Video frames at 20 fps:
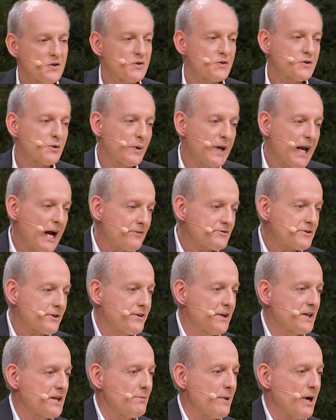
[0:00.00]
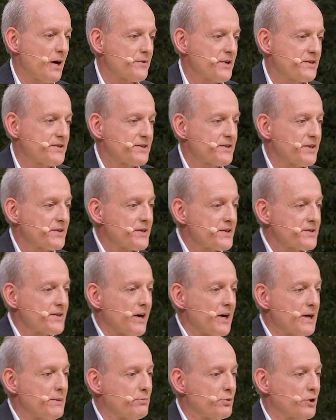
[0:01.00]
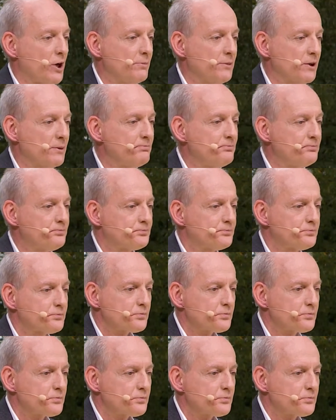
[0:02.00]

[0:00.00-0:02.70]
So we have to think about this as a design problem.